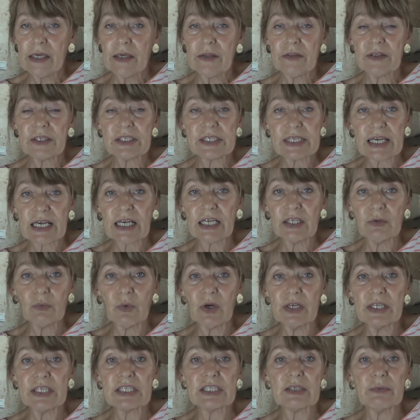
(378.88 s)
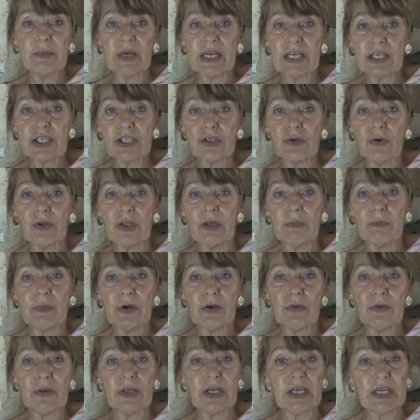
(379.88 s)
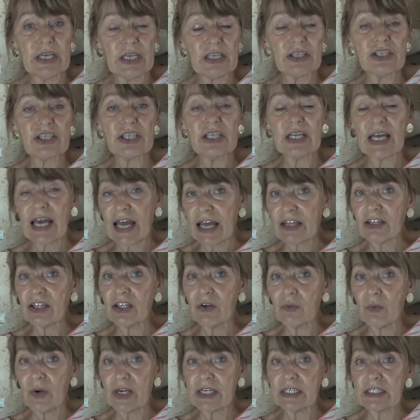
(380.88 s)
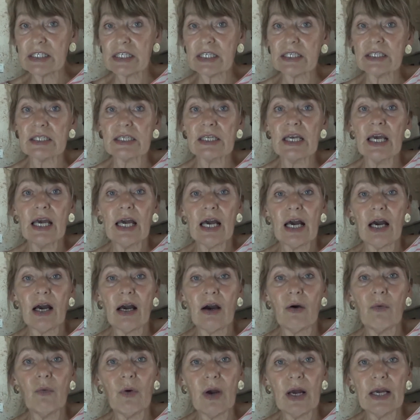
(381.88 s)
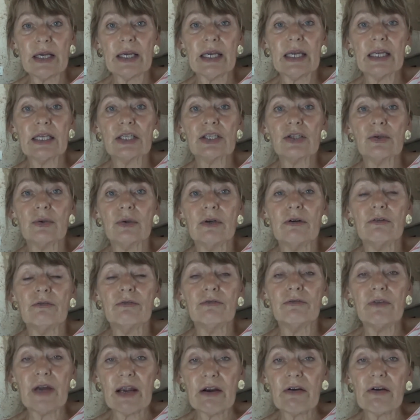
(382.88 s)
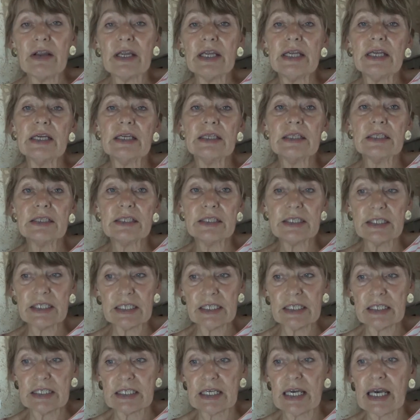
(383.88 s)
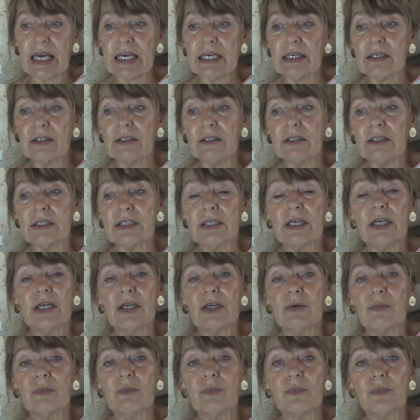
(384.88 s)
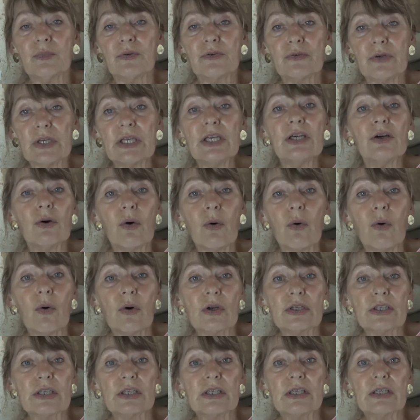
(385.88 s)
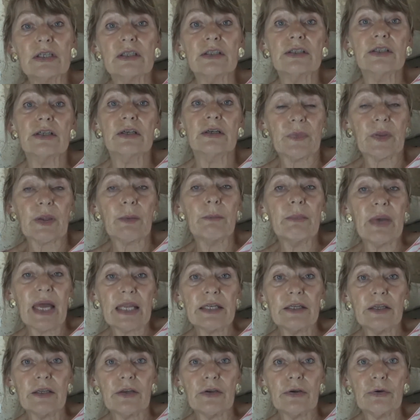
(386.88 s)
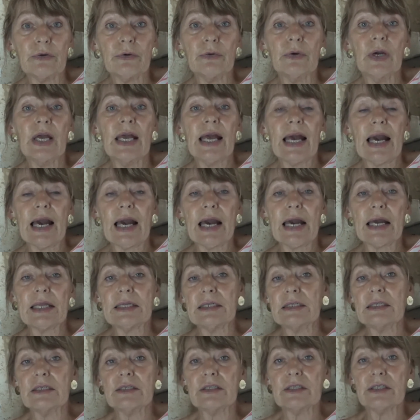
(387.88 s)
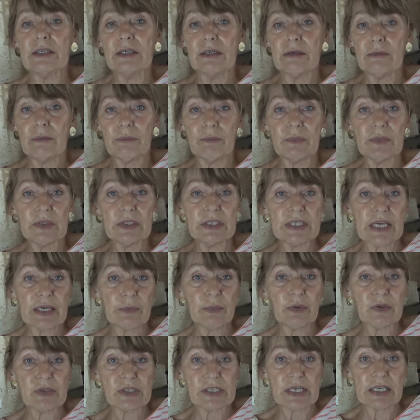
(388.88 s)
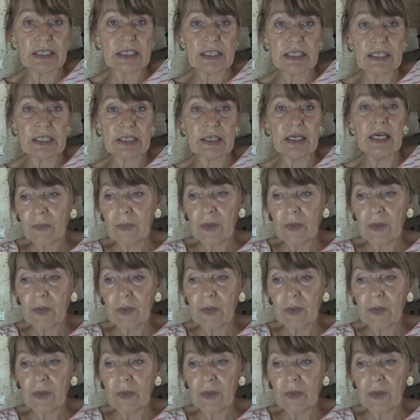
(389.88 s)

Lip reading: The second one is to make sure that both the kitchen and the waiters are working to a very detailed, pre-ordered menu and table setting.